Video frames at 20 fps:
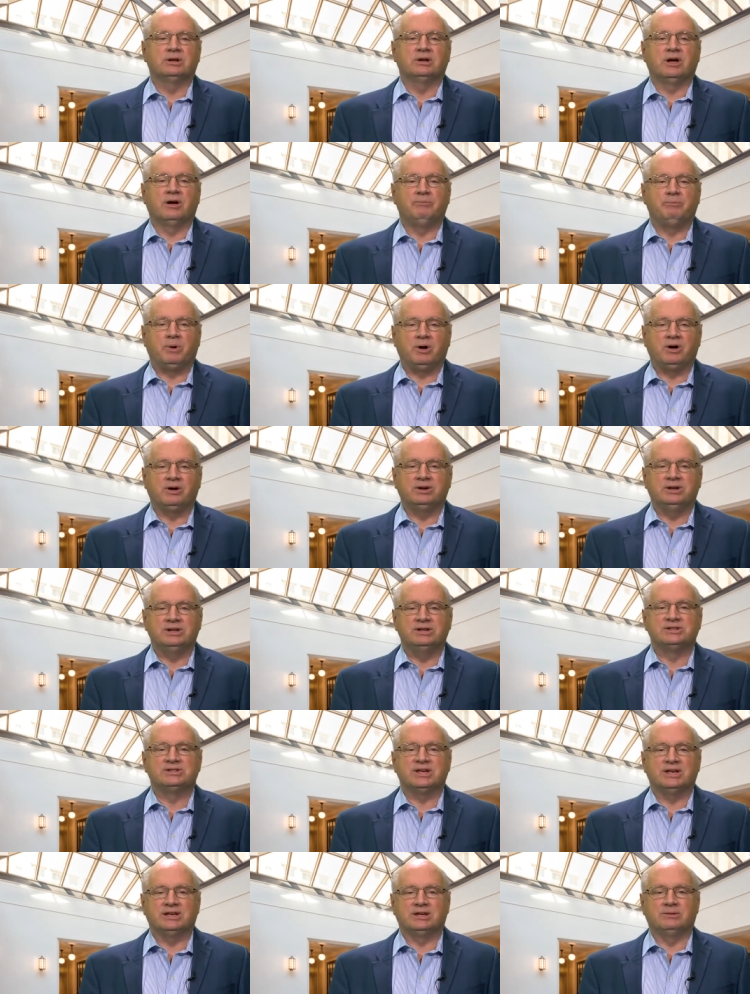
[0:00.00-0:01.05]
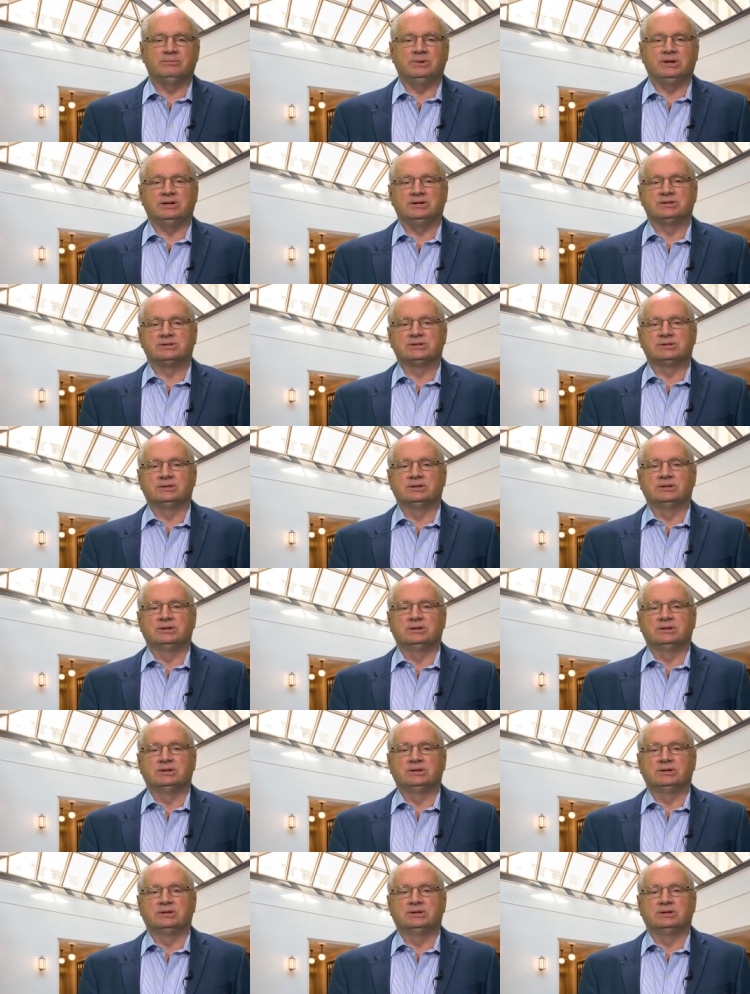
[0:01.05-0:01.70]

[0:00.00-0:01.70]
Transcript: upon his enemies